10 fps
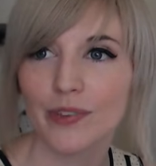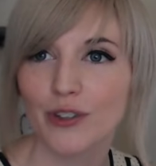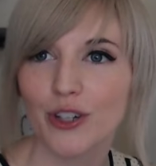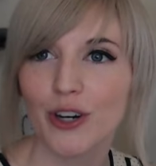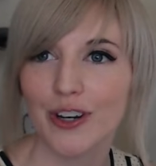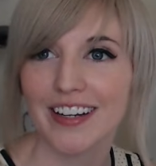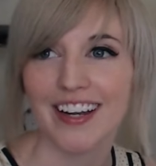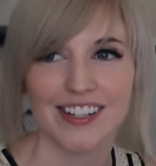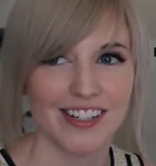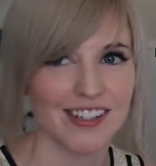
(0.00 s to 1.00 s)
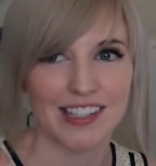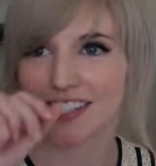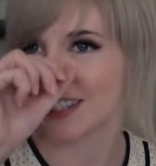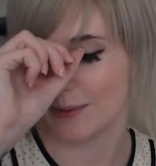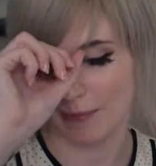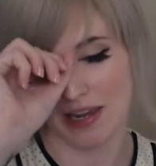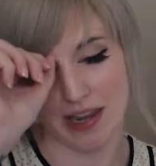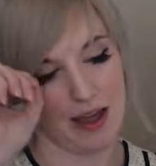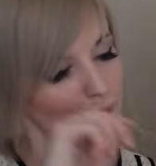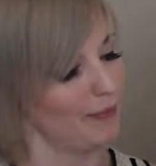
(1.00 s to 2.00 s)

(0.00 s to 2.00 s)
Sure, yeah, just speak up.